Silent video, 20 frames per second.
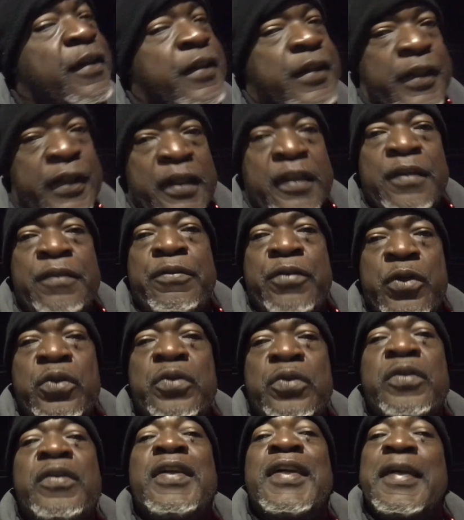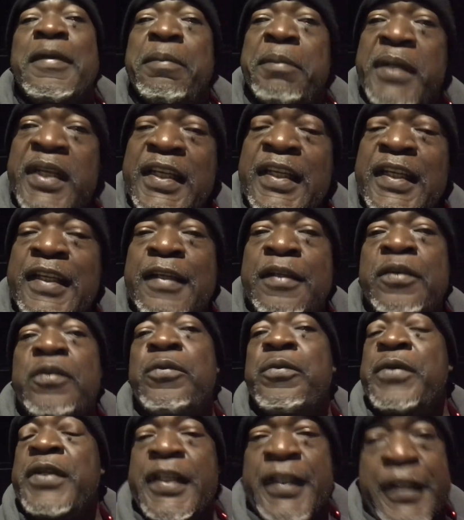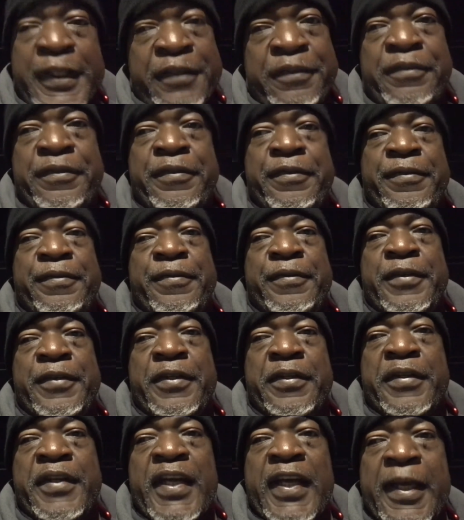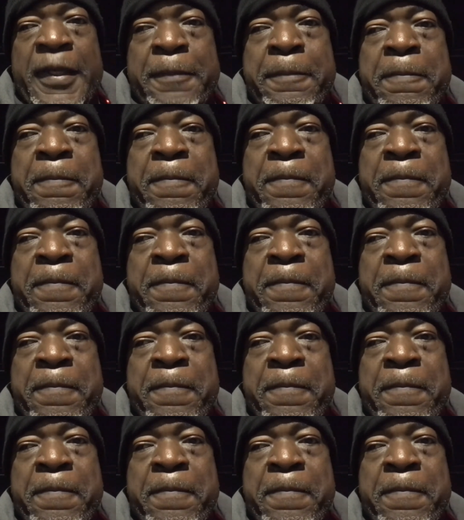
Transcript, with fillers: to give you immediate relief, okay?